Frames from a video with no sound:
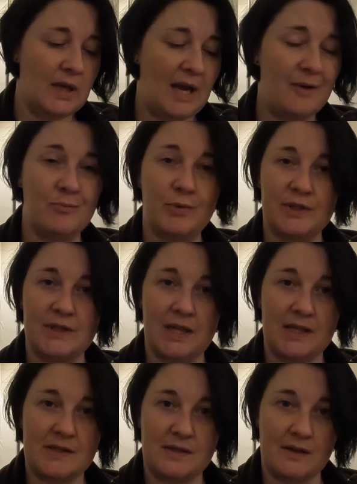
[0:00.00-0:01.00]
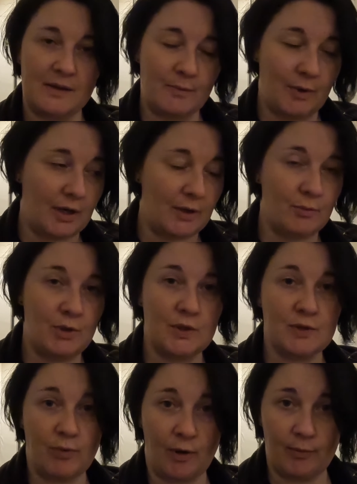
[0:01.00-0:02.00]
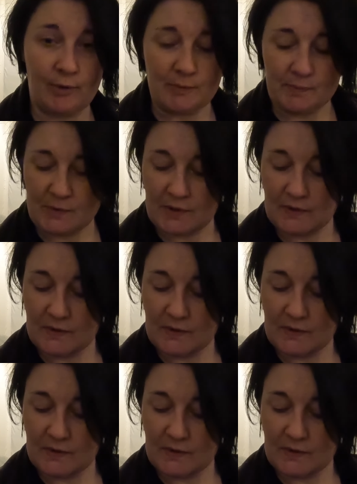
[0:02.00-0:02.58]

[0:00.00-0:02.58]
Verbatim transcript: hampered last night by computer problems.